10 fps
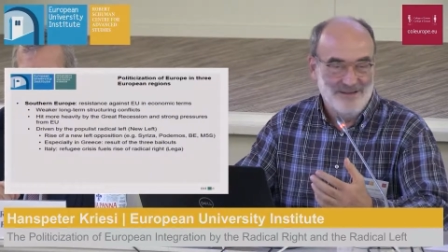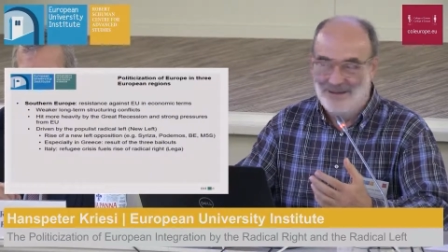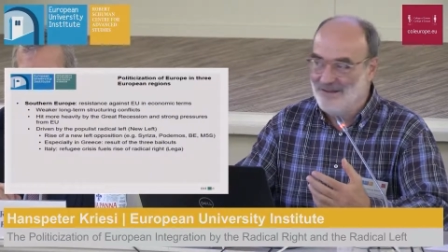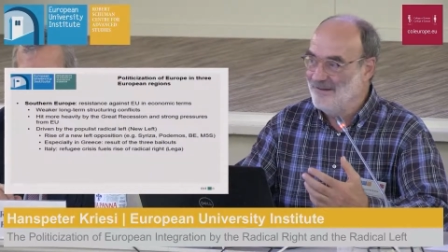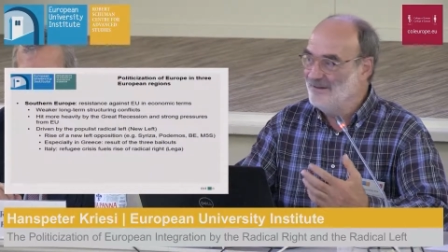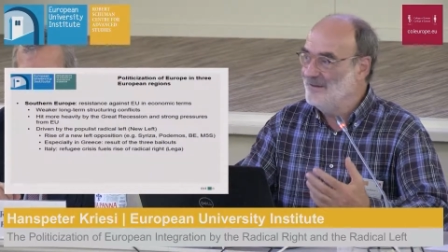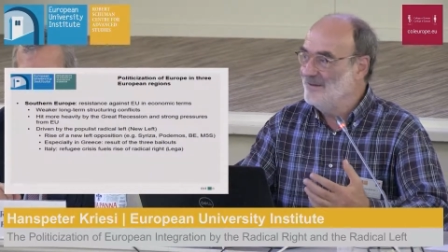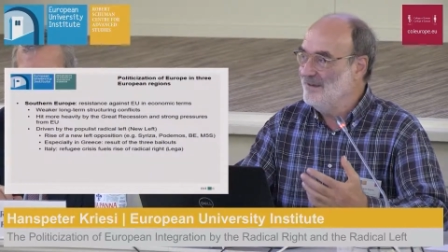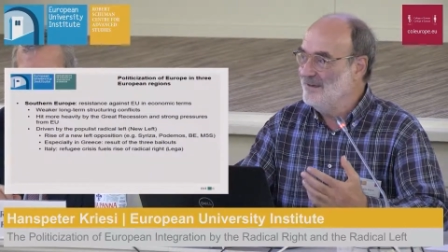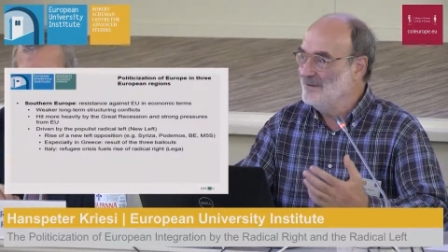Uh,
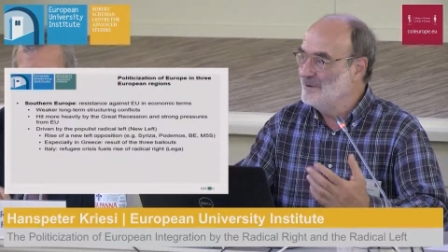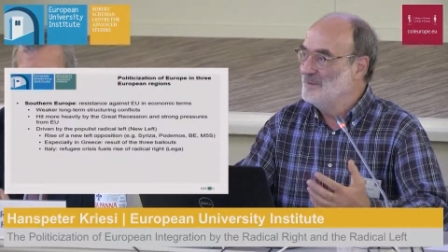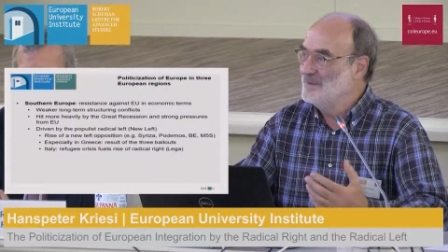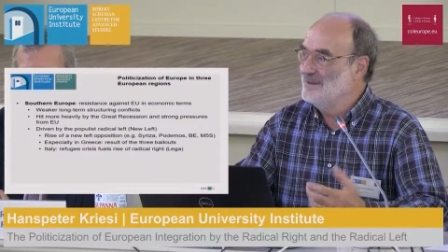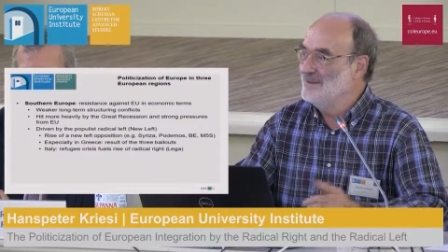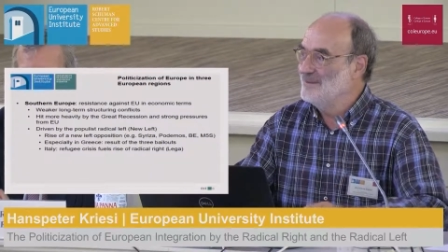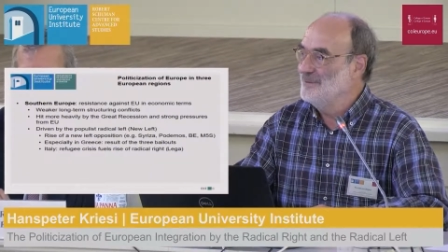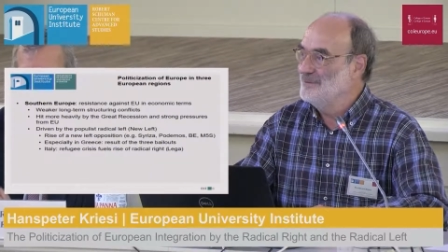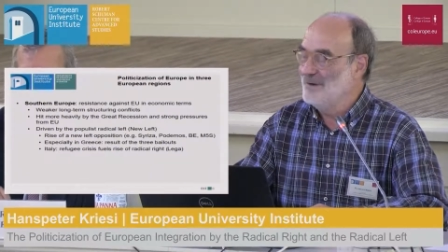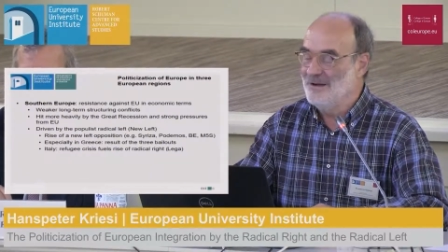interpreted
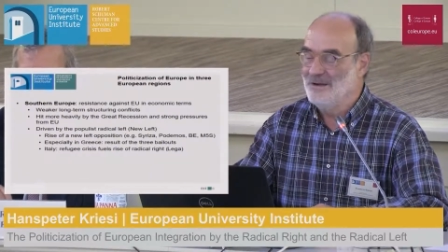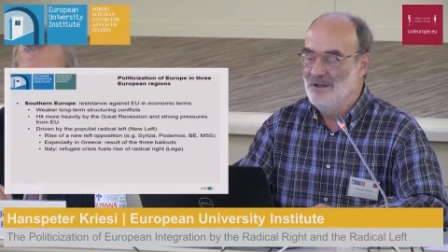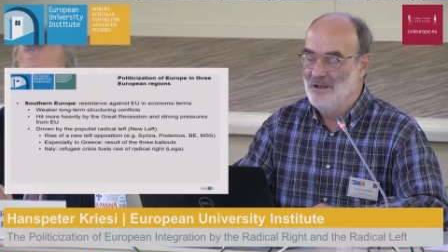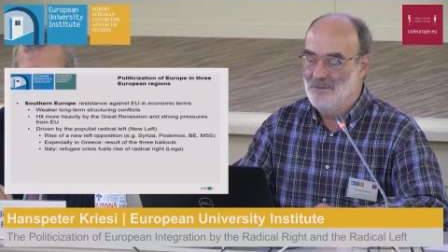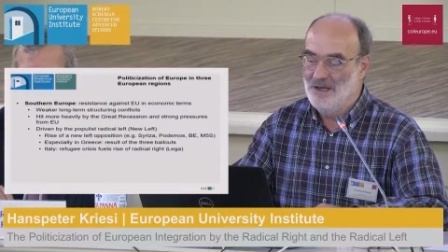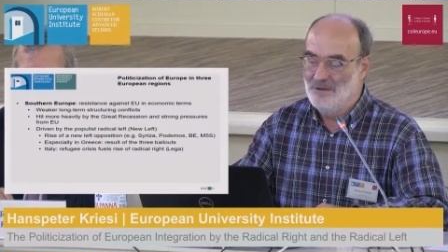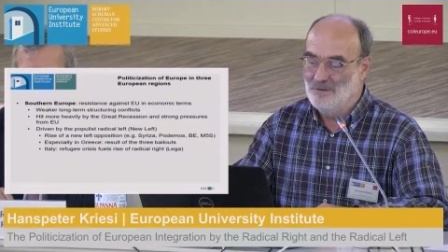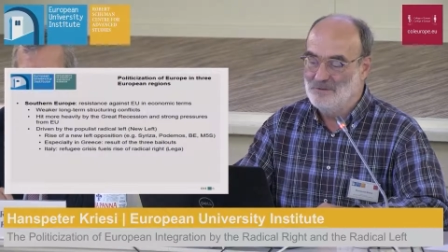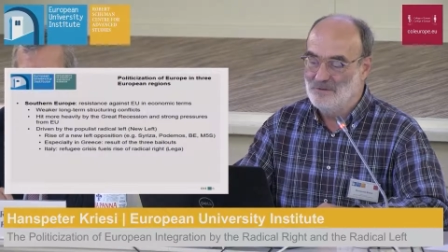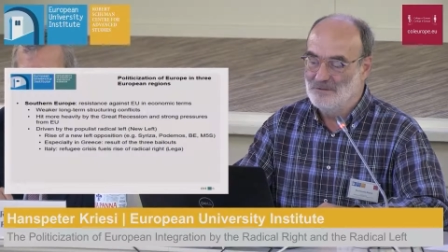so far by
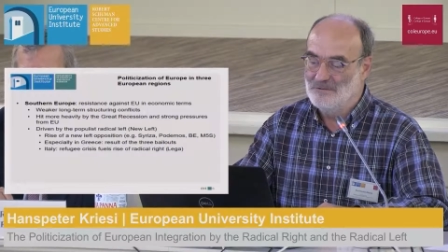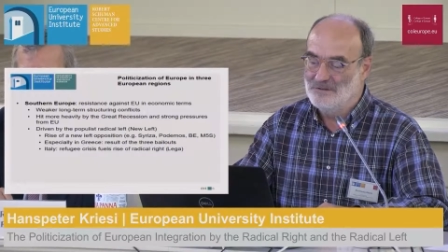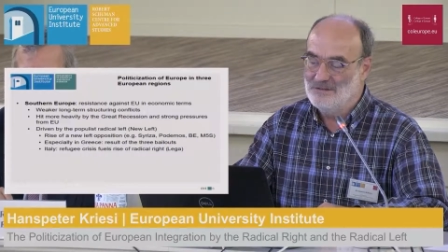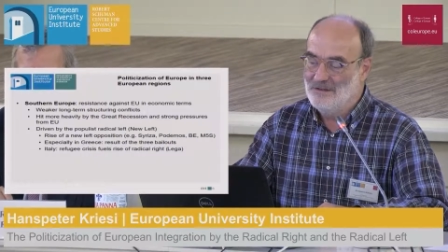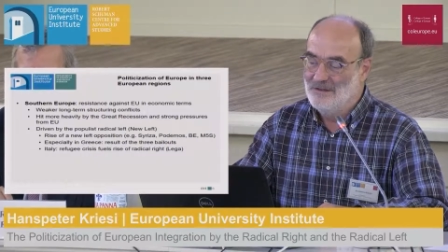observers.